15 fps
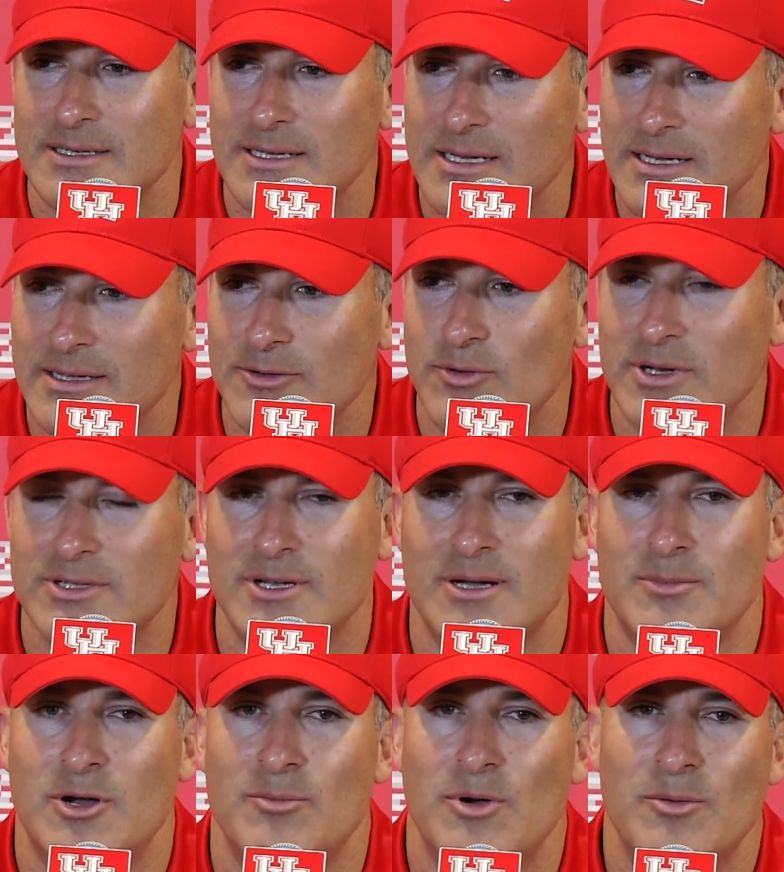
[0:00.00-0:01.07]
Uh, you want to talk
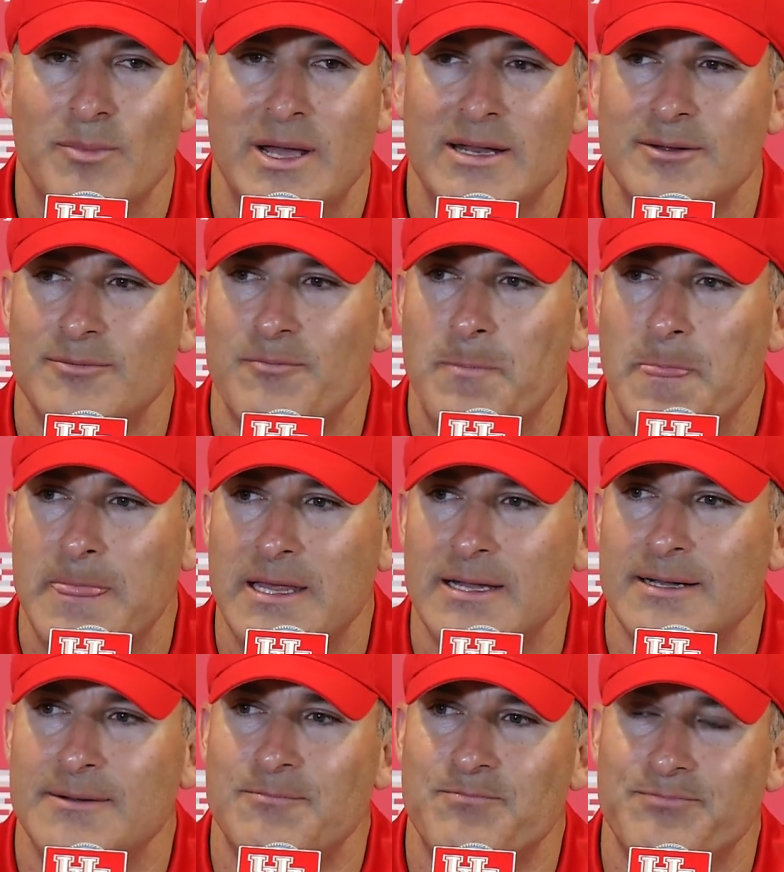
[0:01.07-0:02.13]
about momentum?
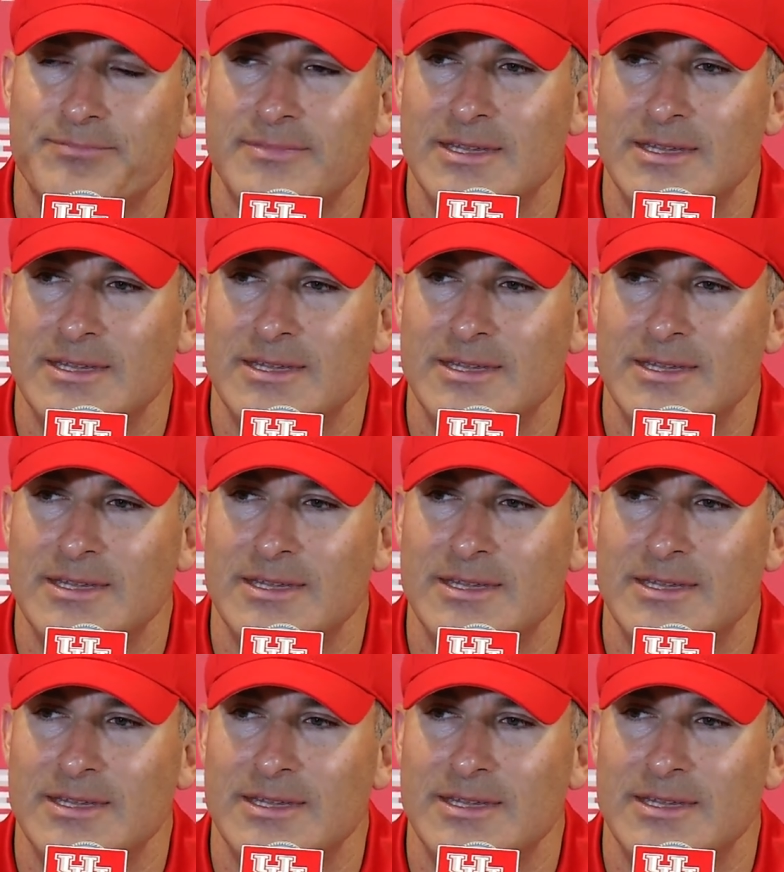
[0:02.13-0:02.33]
Um,